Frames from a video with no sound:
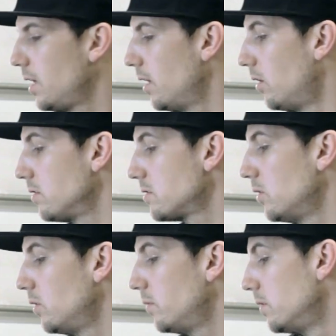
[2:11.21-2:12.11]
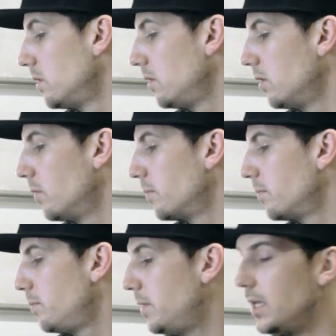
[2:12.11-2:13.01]
and also, you know,
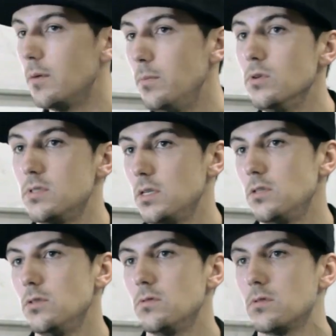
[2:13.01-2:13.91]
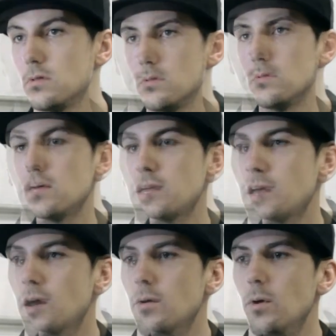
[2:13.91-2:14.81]
peak boost issues.
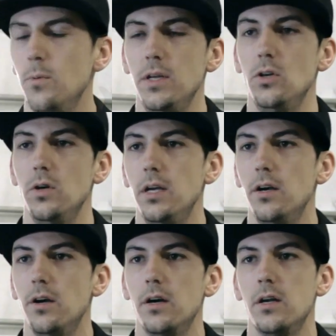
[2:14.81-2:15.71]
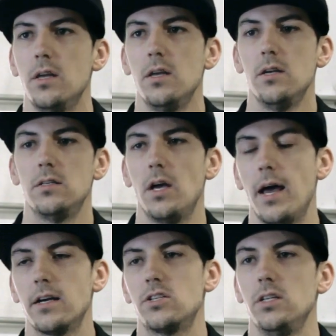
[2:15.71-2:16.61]
What we do here to
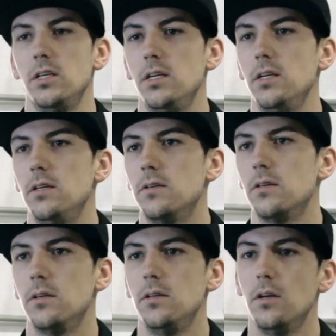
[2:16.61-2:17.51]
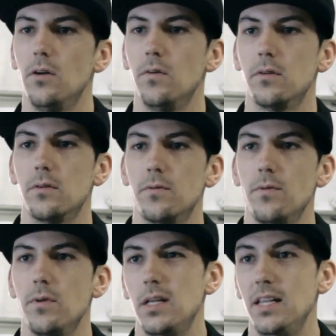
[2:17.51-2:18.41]
actually, you know,
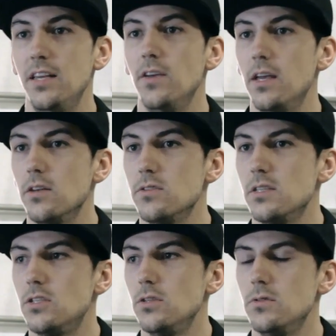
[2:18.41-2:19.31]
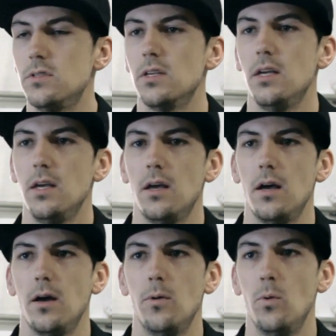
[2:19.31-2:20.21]
alleviate those issues,
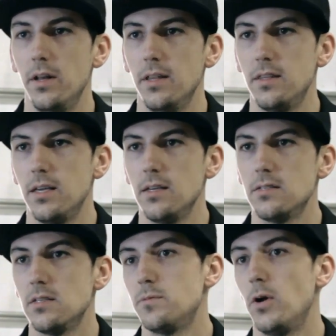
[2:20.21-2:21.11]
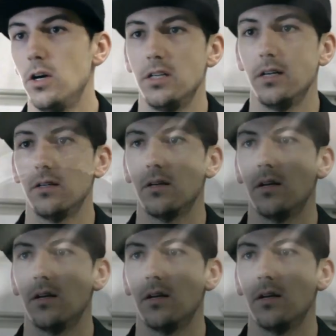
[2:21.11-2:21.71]
one of the things is purging.